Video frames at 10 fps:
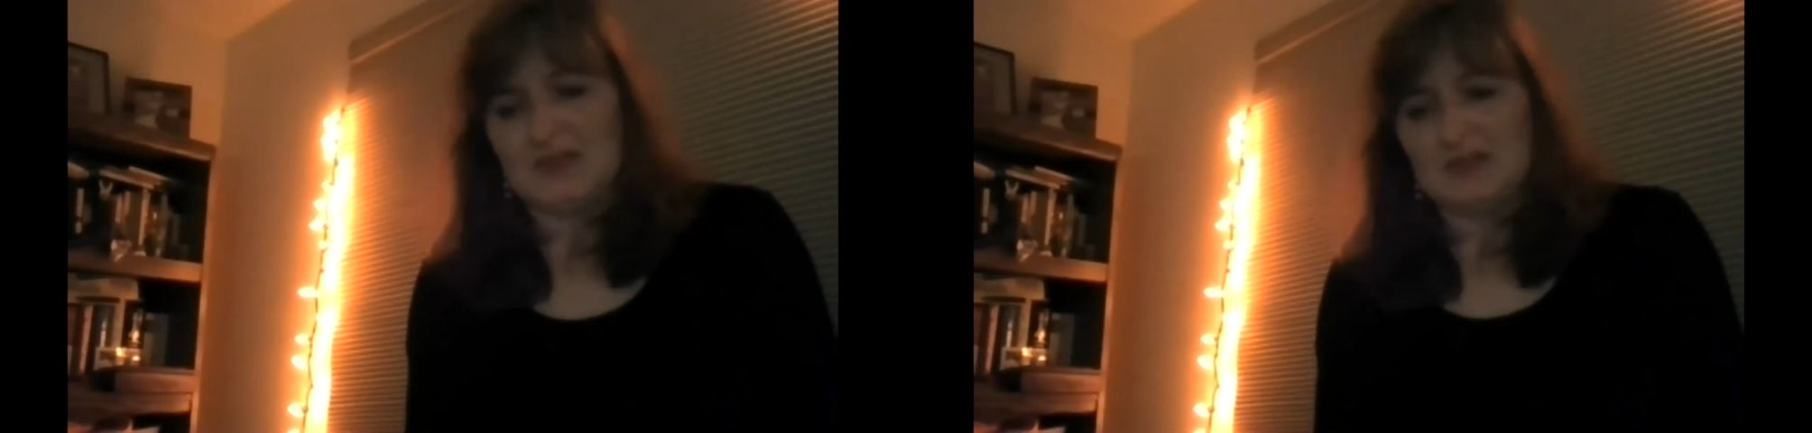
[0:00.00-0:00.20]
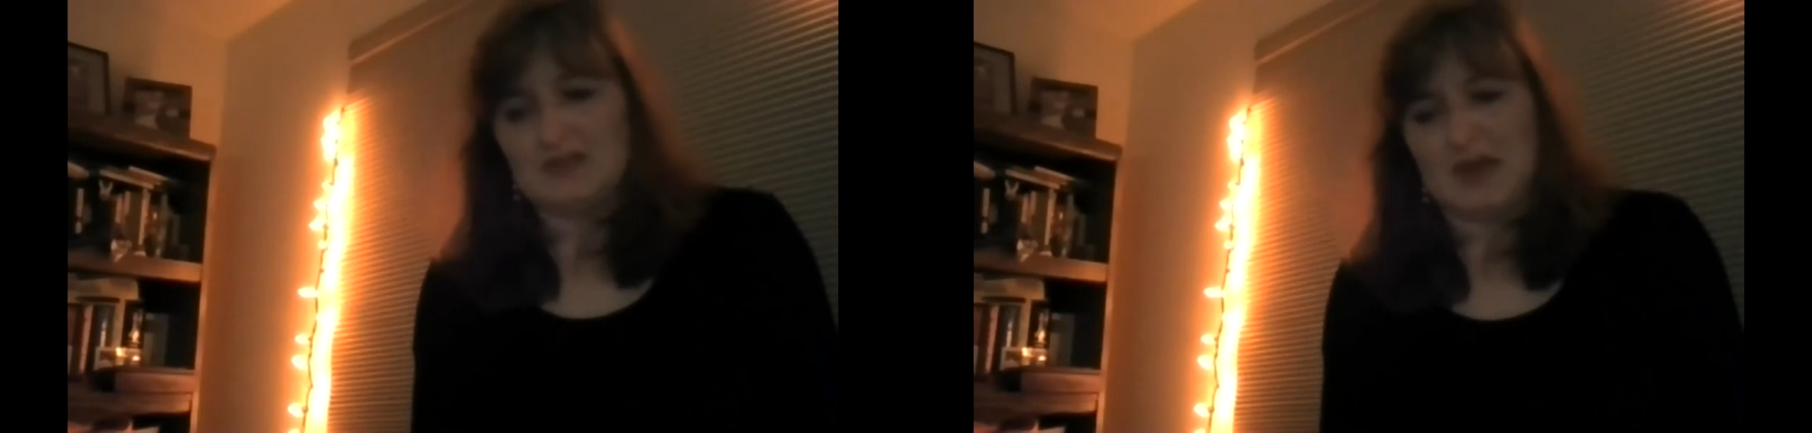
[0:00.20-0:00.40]

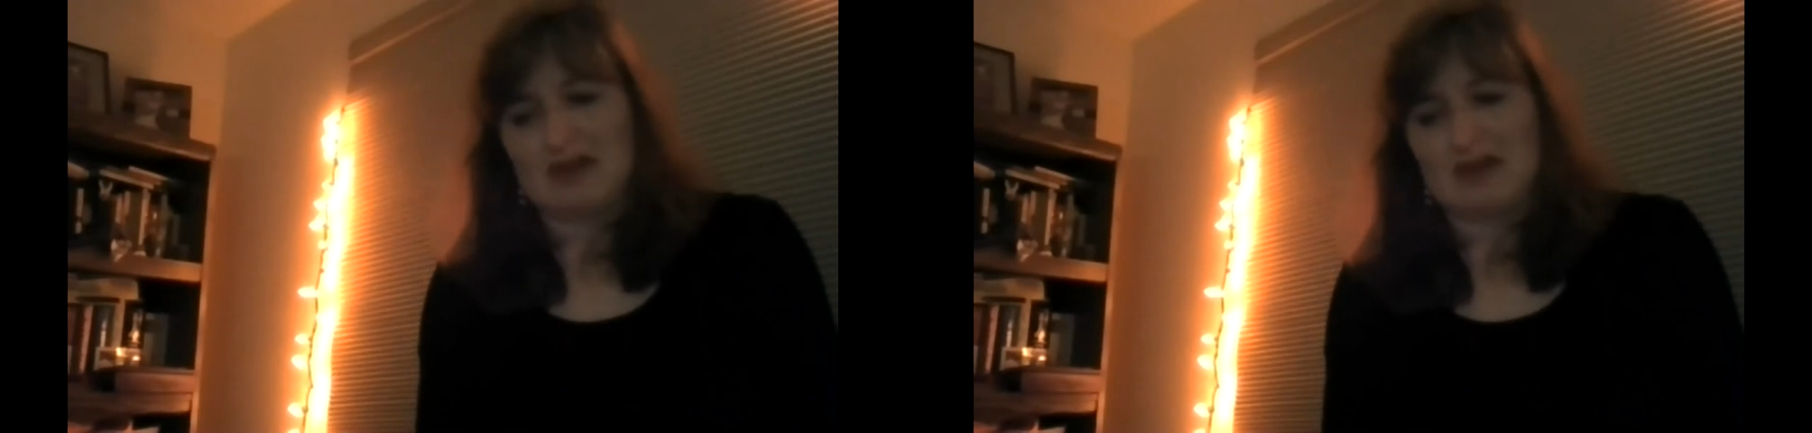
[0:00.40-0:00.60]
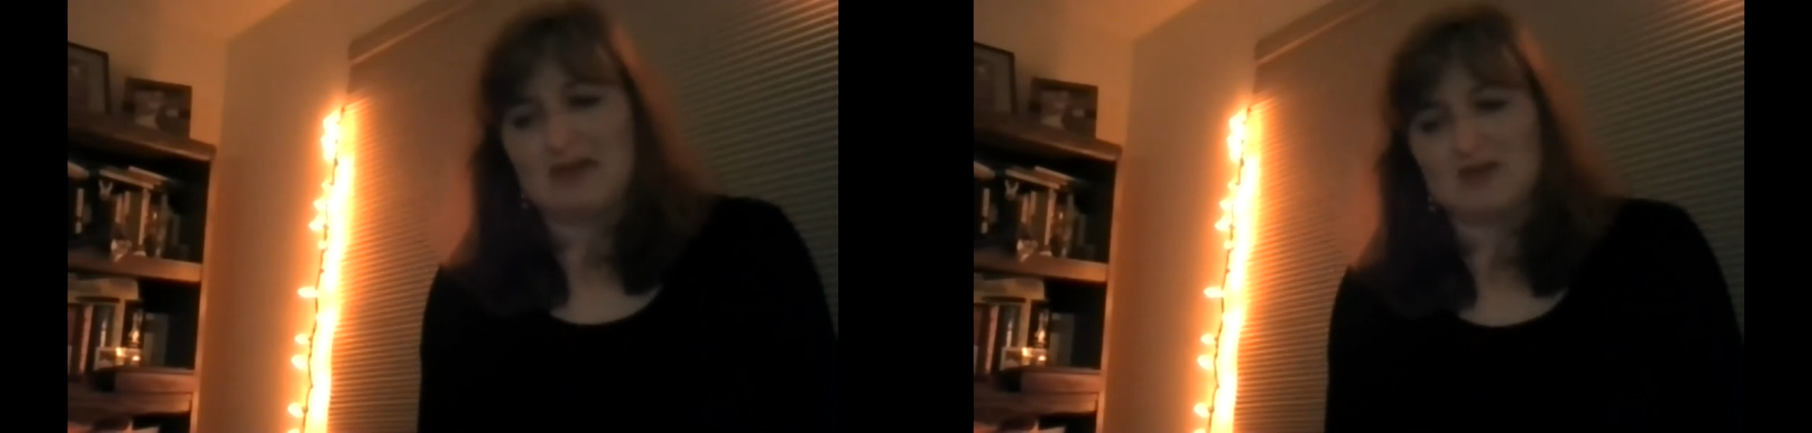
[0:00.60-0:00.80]
So I
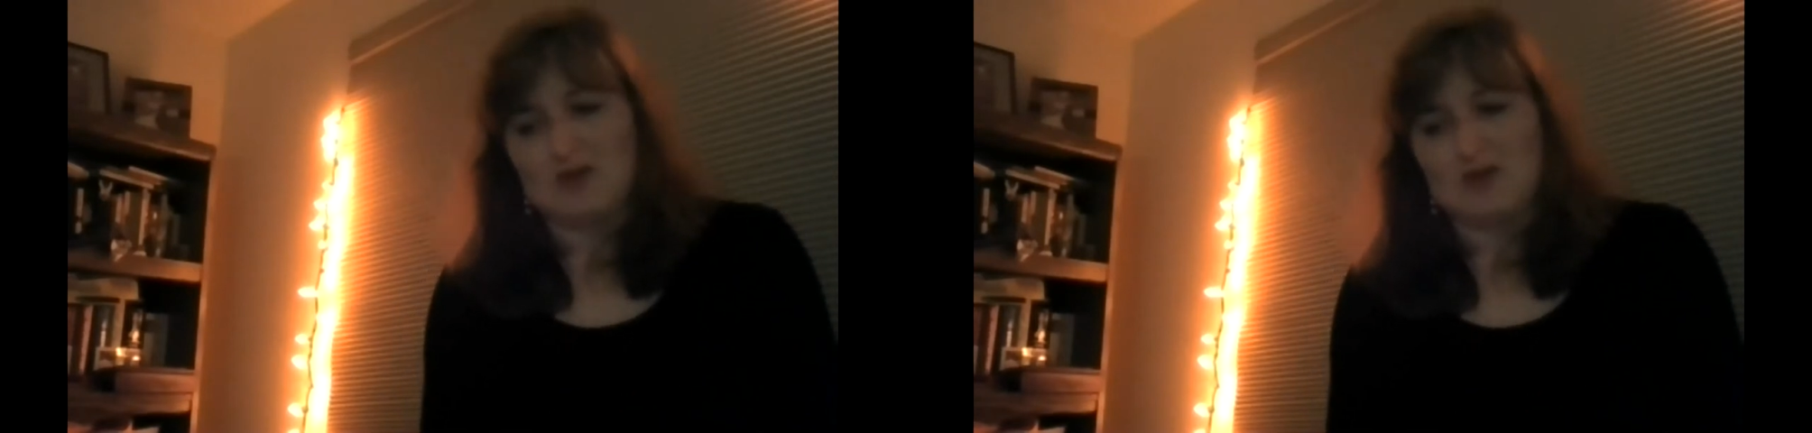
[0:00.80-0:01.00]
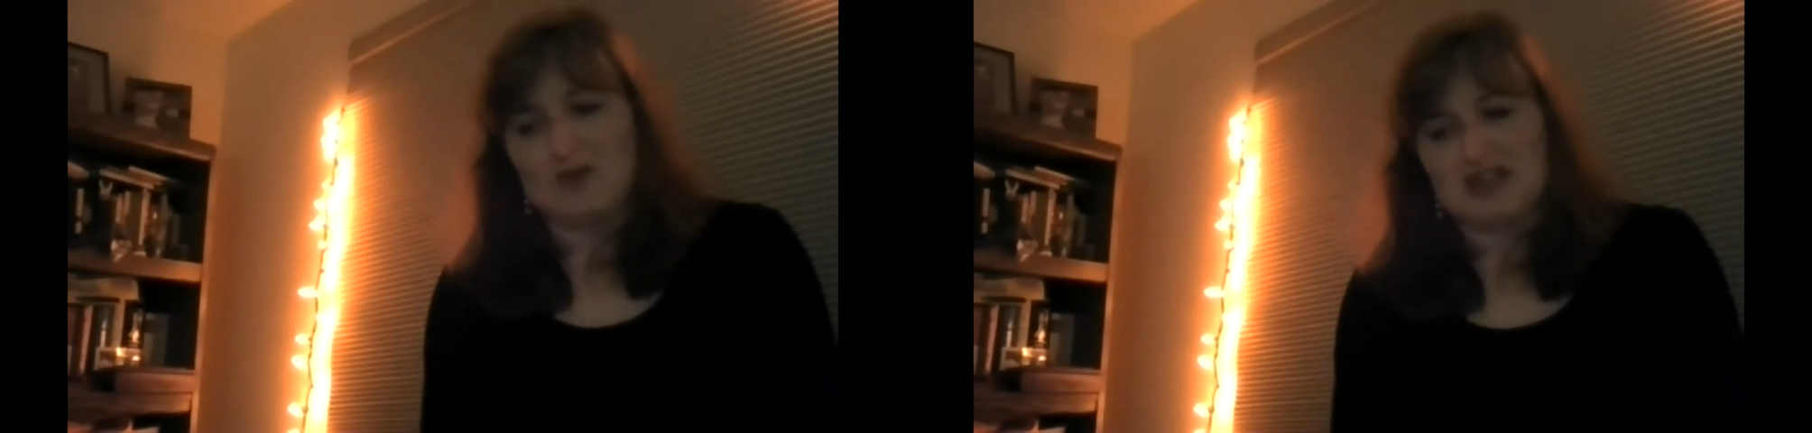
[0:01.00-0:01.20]
crept
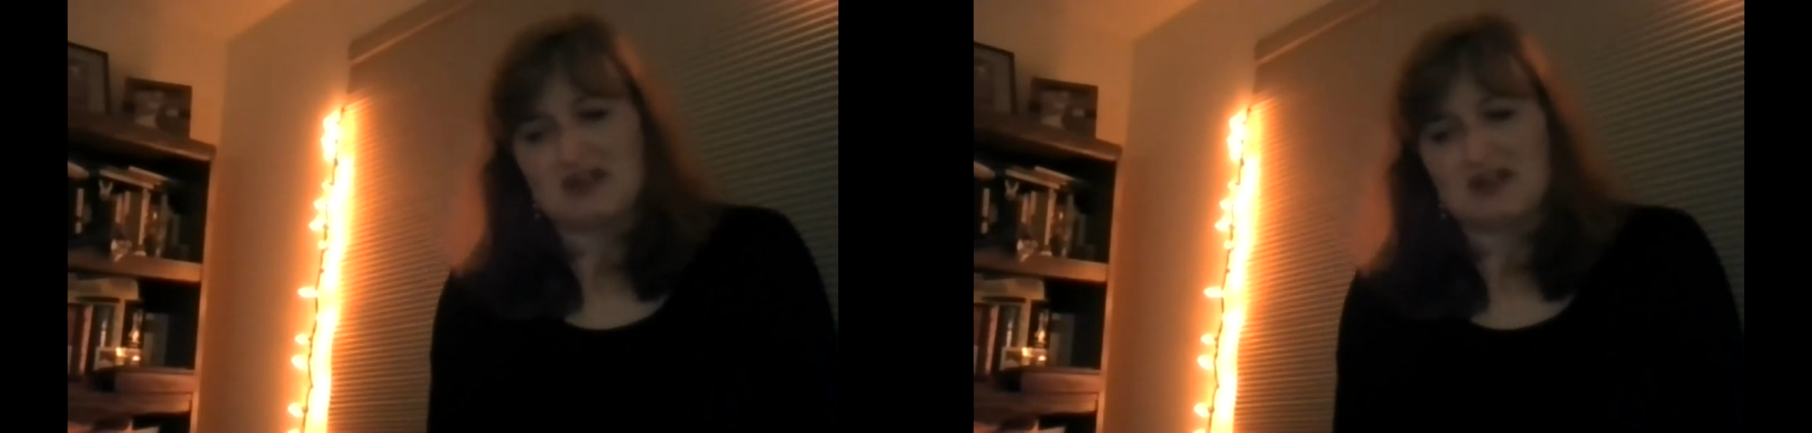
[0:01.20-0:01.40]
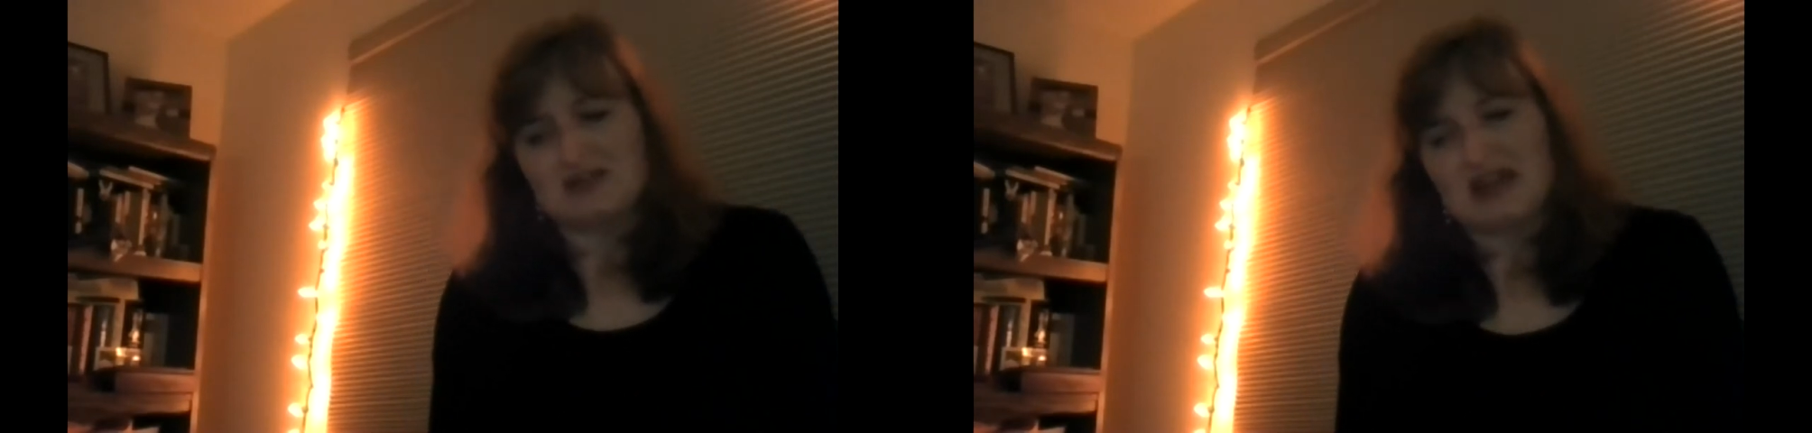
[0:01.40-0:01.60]
over to the
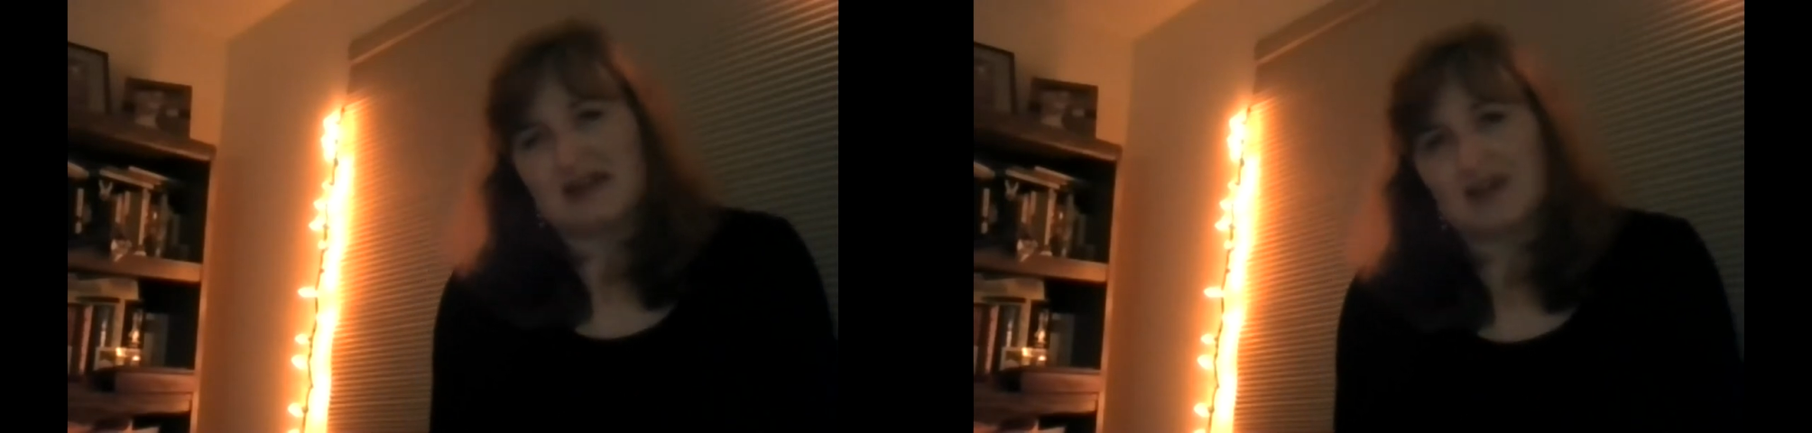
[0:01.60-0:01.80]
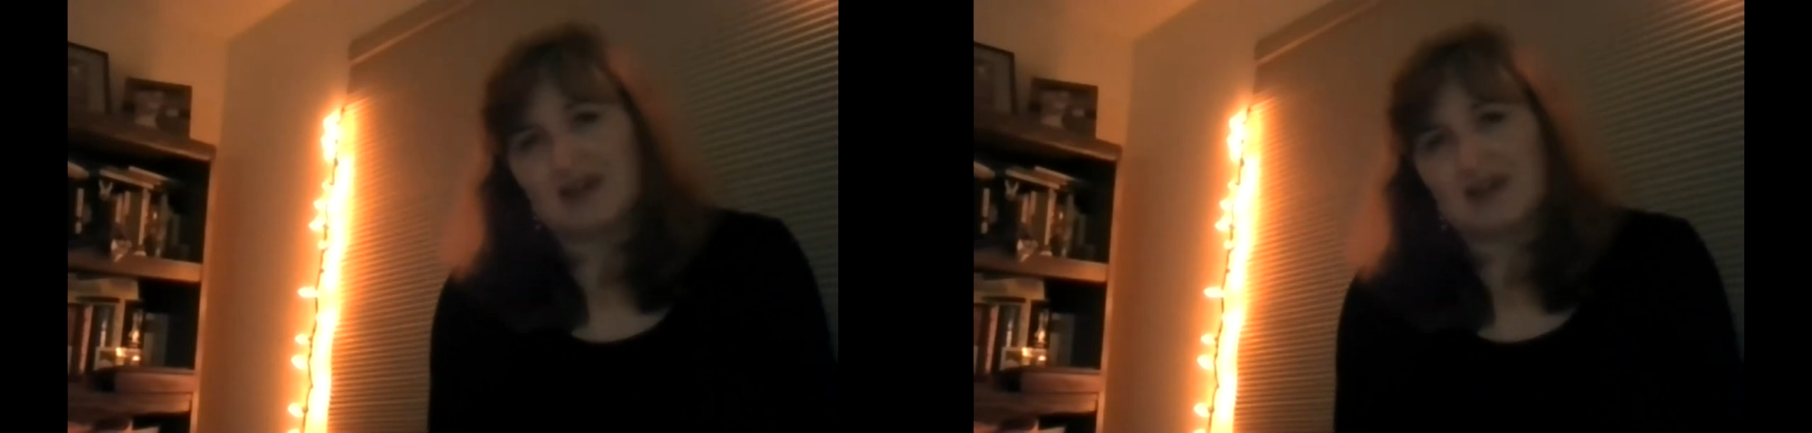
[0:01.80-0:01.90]
other side of the